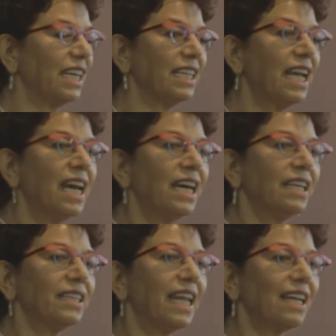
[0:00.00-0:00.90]
And
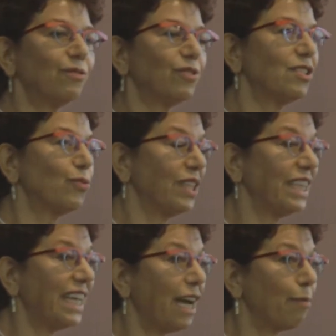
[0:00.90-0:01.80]
that was
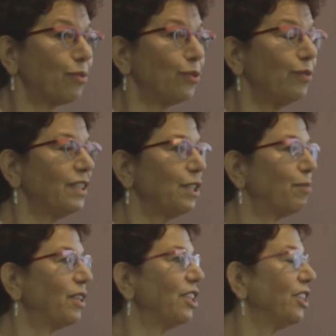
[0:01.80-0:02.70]
when they approved
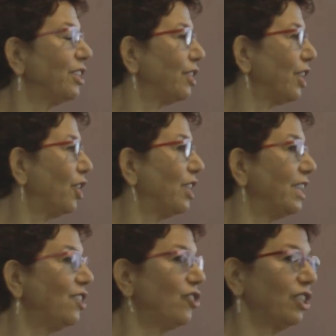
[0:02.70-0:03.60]
it, but under the
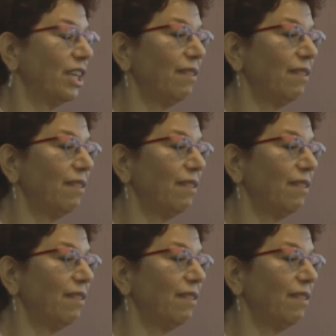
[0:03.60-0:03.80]
condition,